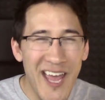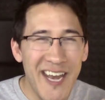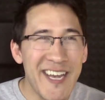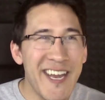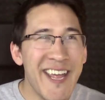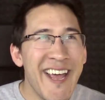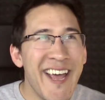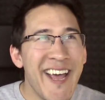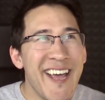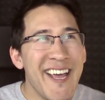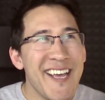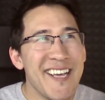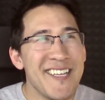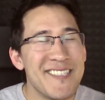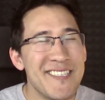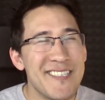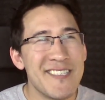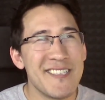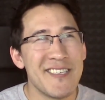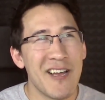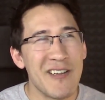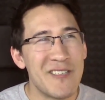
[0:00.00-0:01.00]
And
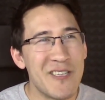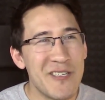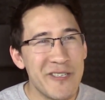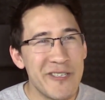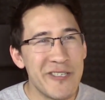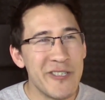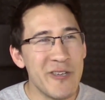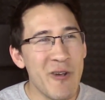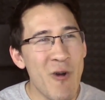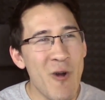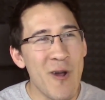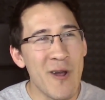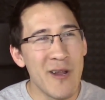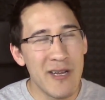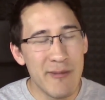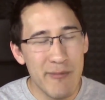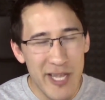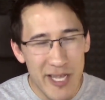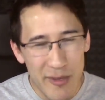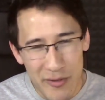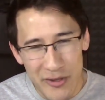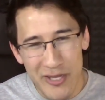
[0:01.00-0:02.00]
it's such a joy
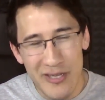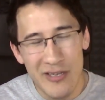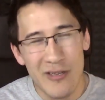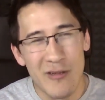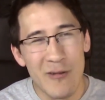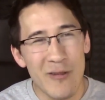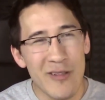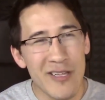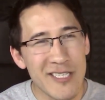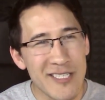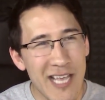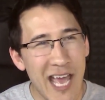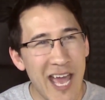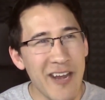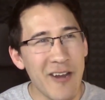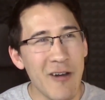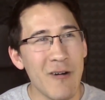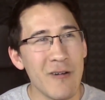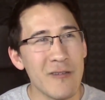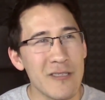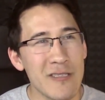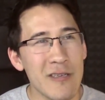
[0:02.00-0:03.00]
to be able to do this
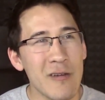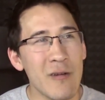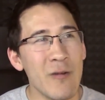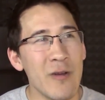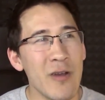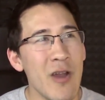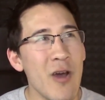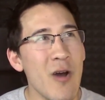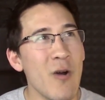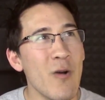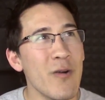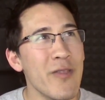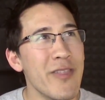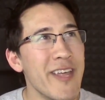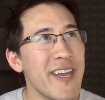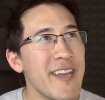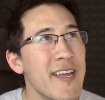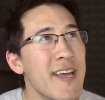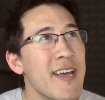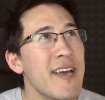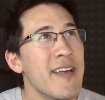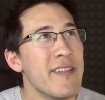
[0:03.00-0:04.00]
and also know
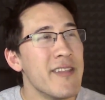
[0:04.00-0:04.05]
that